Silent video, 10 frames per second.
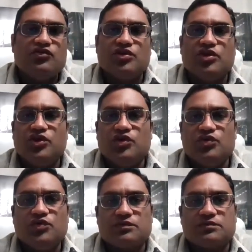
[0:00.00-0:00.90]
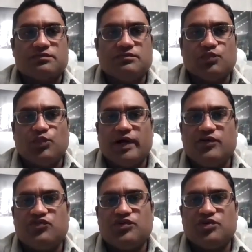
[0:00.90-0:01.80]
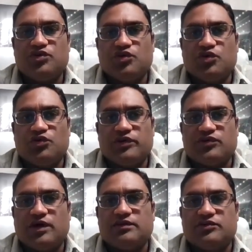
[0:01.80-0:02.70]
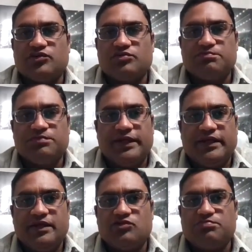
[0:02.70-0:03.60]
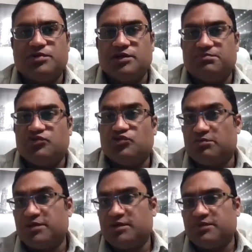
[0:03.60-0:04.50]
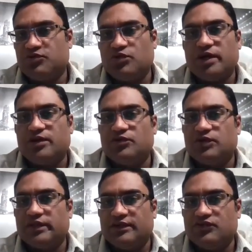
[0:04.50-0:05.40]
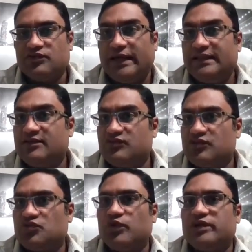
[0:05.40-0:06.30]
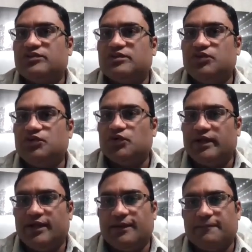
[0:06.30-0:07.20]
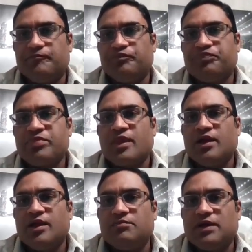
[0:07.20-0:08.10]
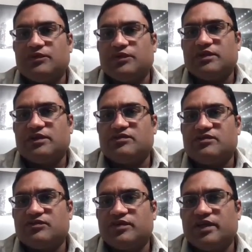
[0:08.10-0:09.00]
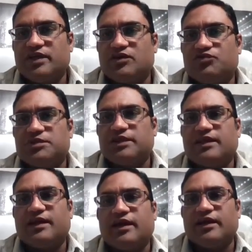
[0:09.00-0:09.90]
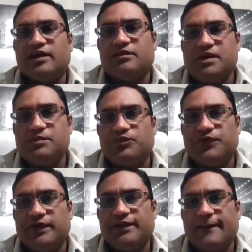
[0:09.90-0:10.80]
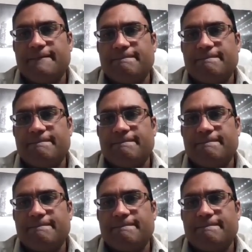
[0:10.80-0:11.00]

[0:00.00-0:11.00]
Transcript: So you, Y is you, O is others, P is purpose, your purpose, why you're doing this, and the situation you are in. By the way, this is a secret formula that I came up with,